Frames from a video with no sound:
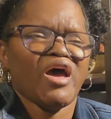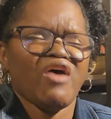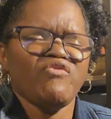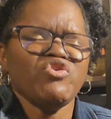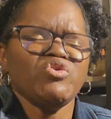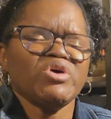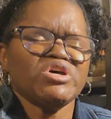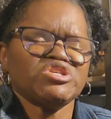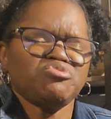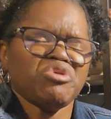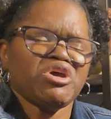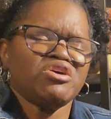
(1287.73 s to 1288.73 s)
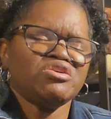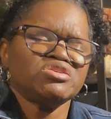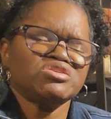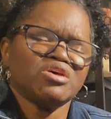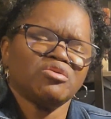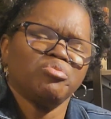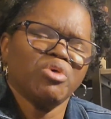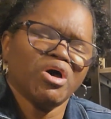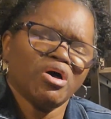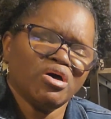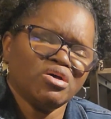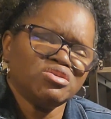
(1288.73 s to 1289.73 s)
have you experienced
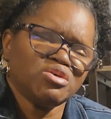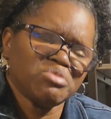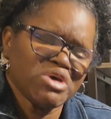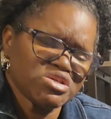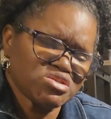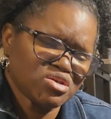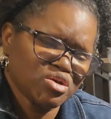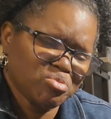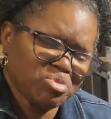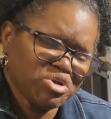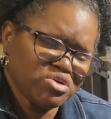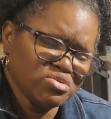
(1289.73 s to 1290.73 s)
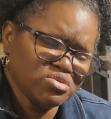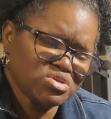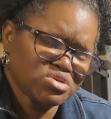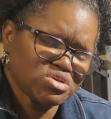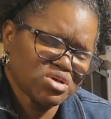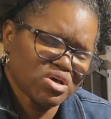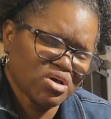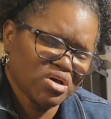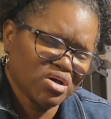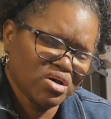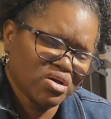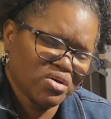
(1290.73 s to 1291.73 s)
a domestic abuse,
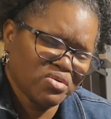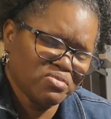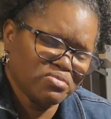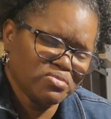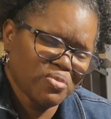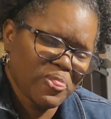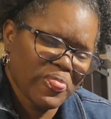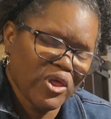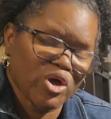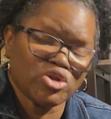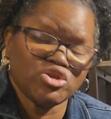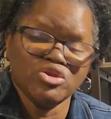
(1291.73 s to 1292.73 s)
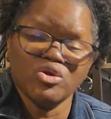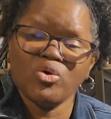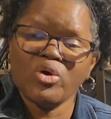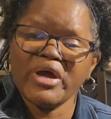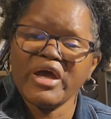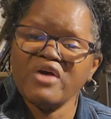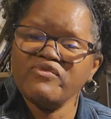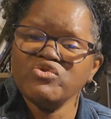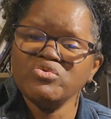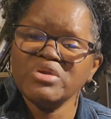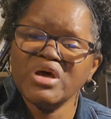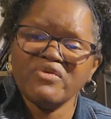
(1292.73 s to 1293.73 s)
or have
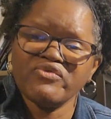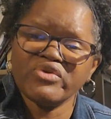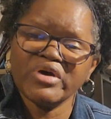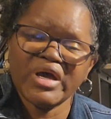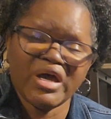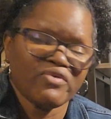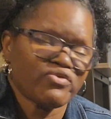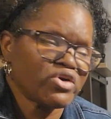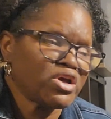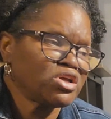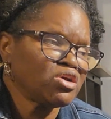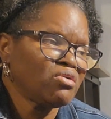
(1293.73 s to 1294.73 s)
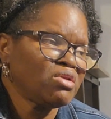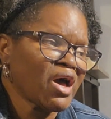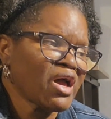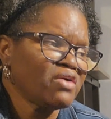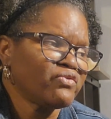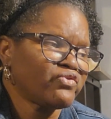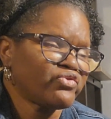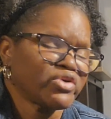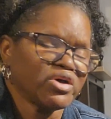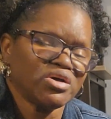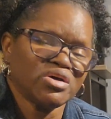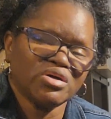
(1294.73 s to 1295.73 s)
you never ever in your life
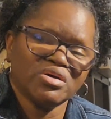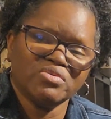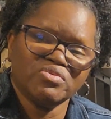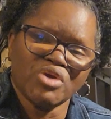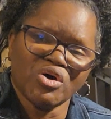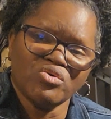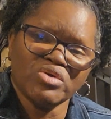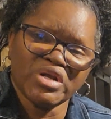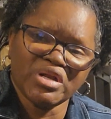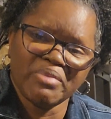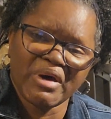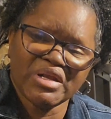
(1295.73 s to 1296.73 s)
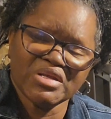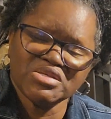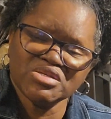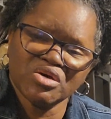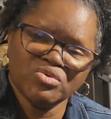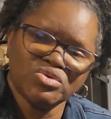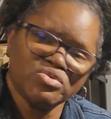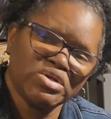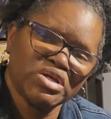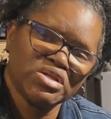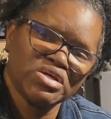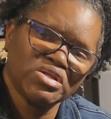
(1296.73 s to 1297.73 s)
known anybody to go through
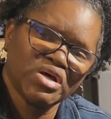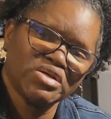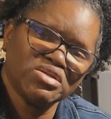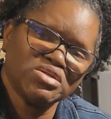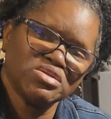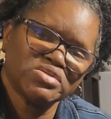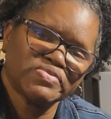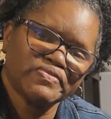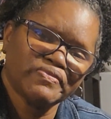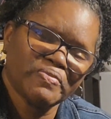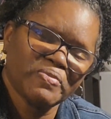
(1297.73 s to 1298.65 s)
anything like this?